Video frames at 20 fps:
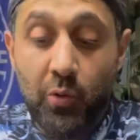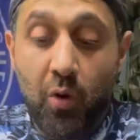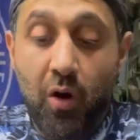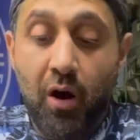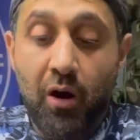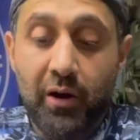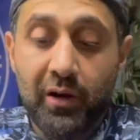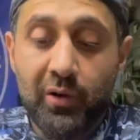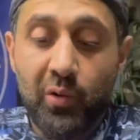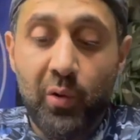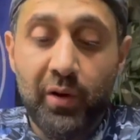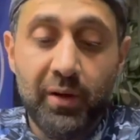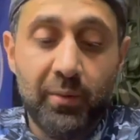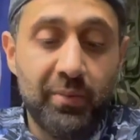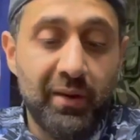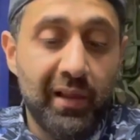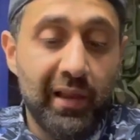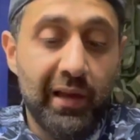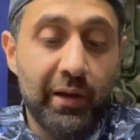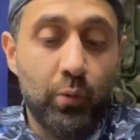are going to
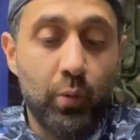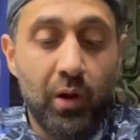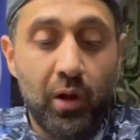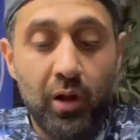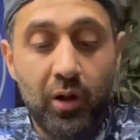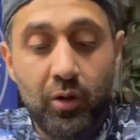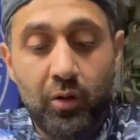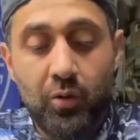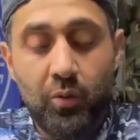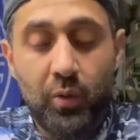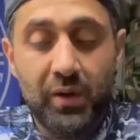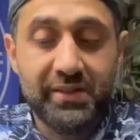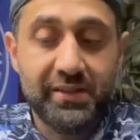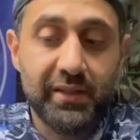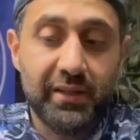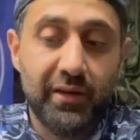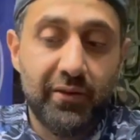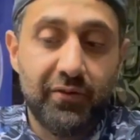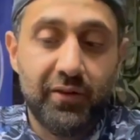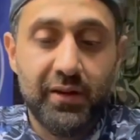be like, well, what's the
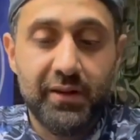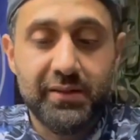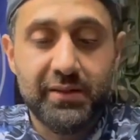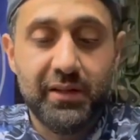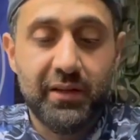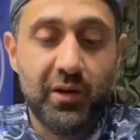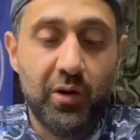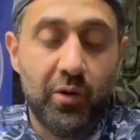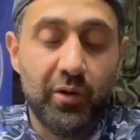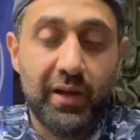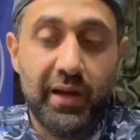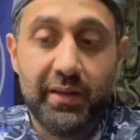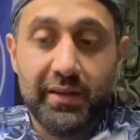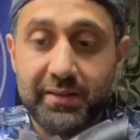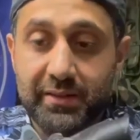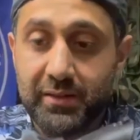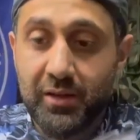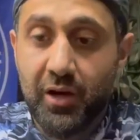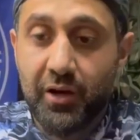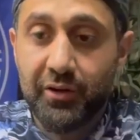difference? Okay, this
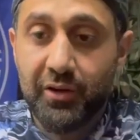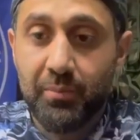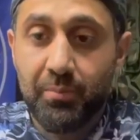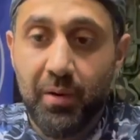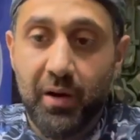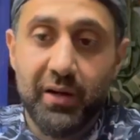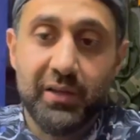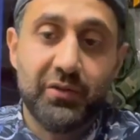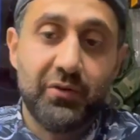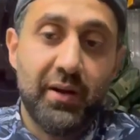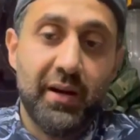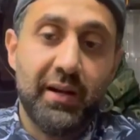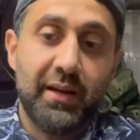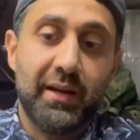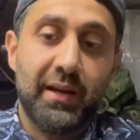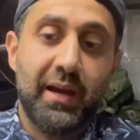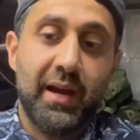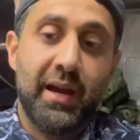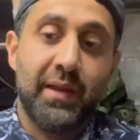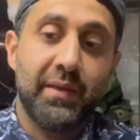is $100, right?
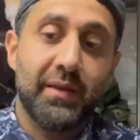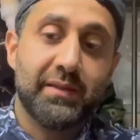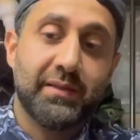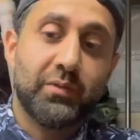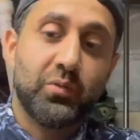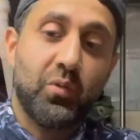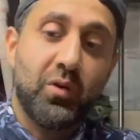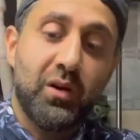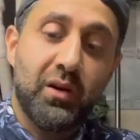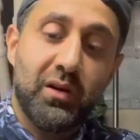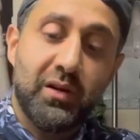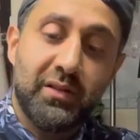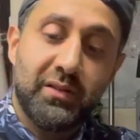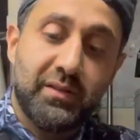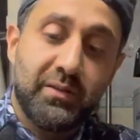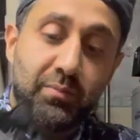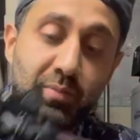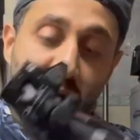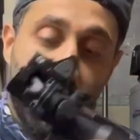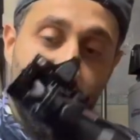And this
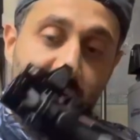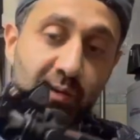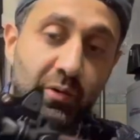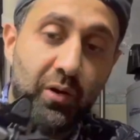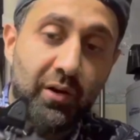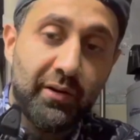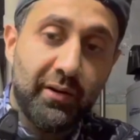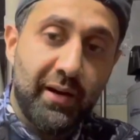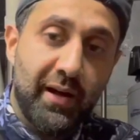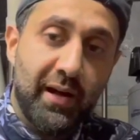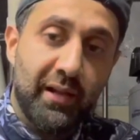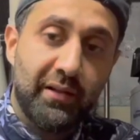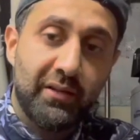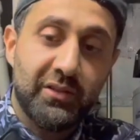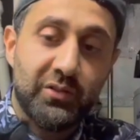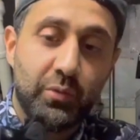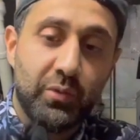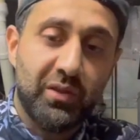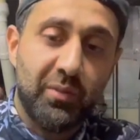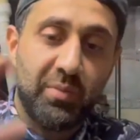was brand new,
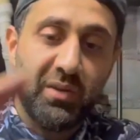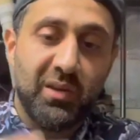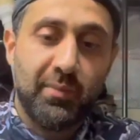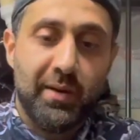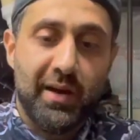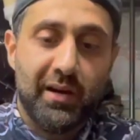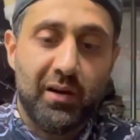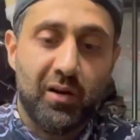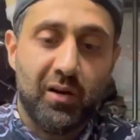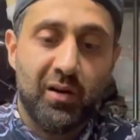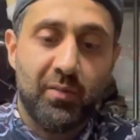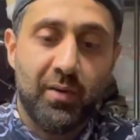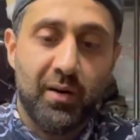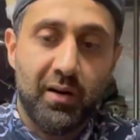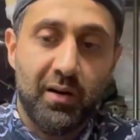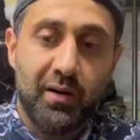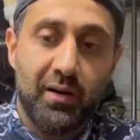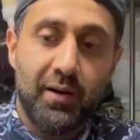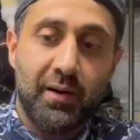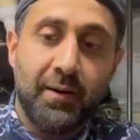$100 with the piggyback
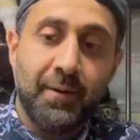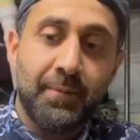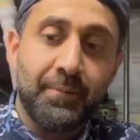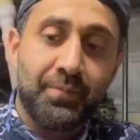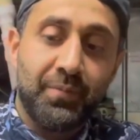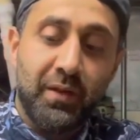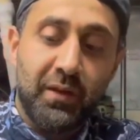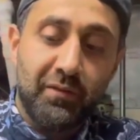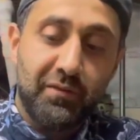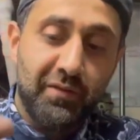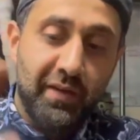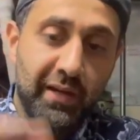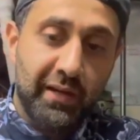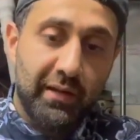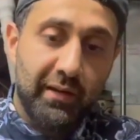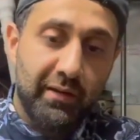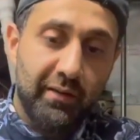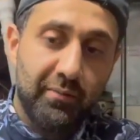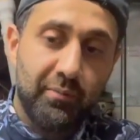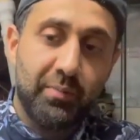RMR,
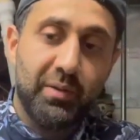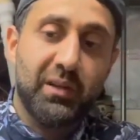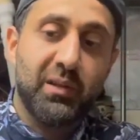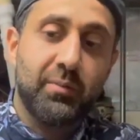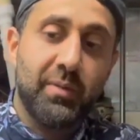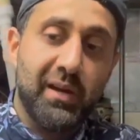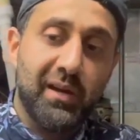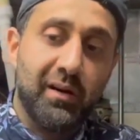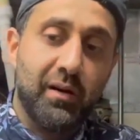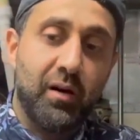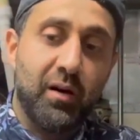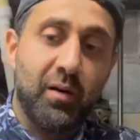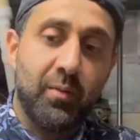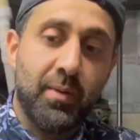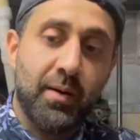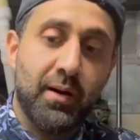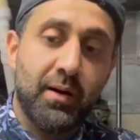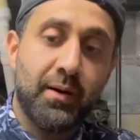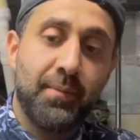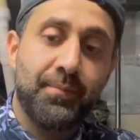fake piggyback
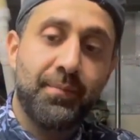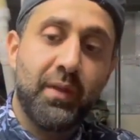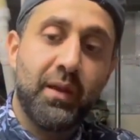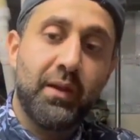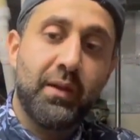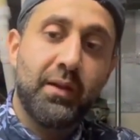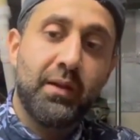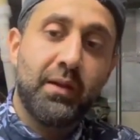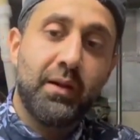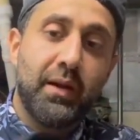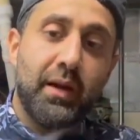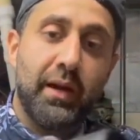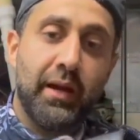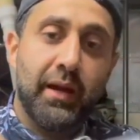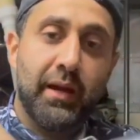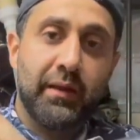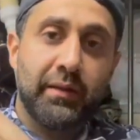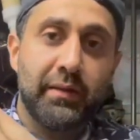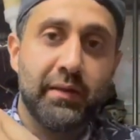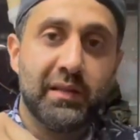RMR.
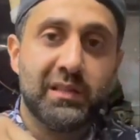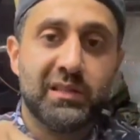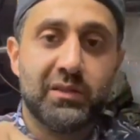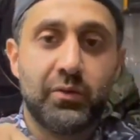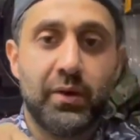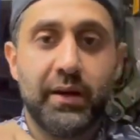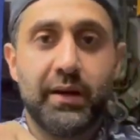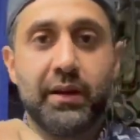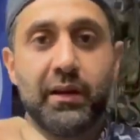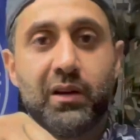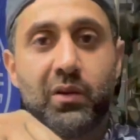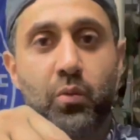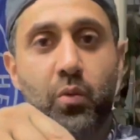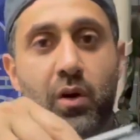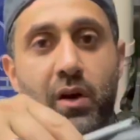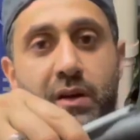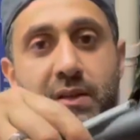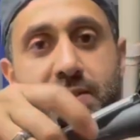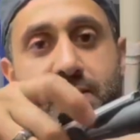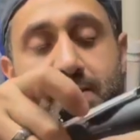And this right here
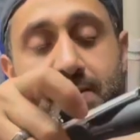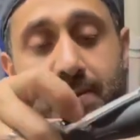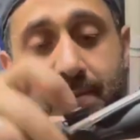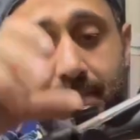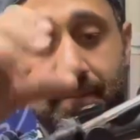was